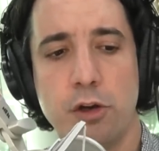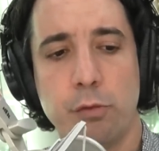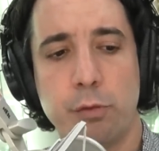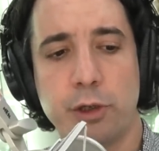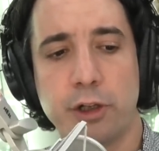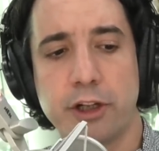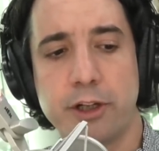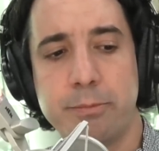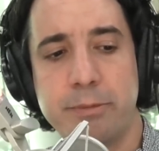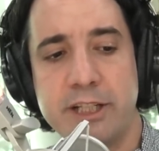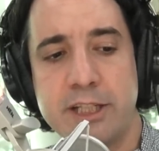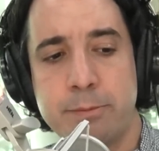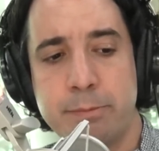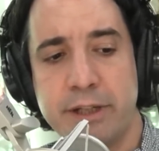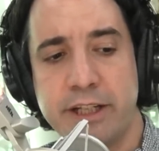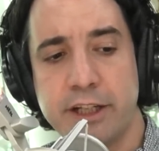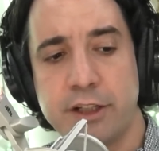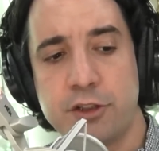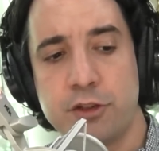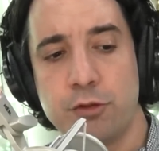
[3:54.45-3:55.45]
We're going to be
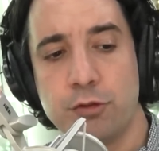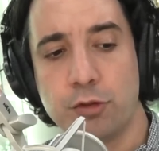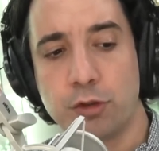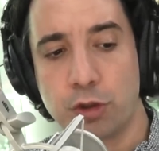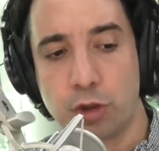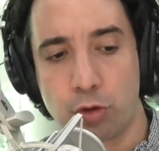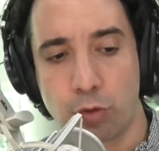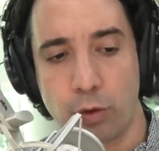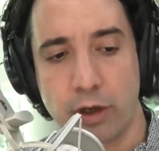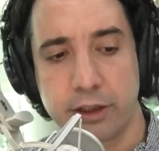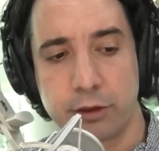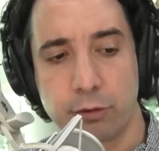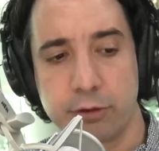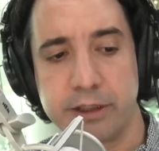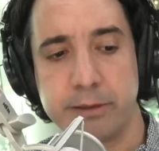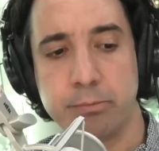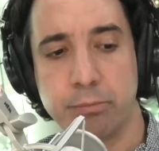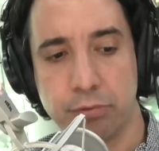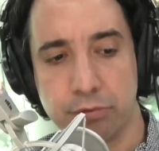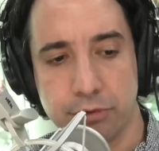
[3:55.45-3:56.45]
speaking to
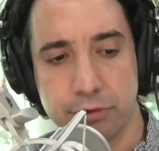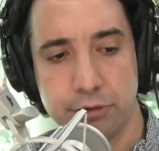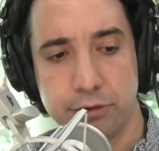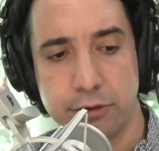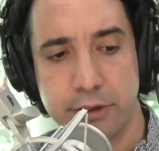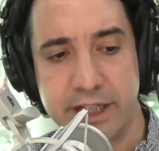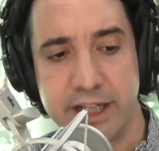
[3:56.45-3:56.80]
Gregory Brew.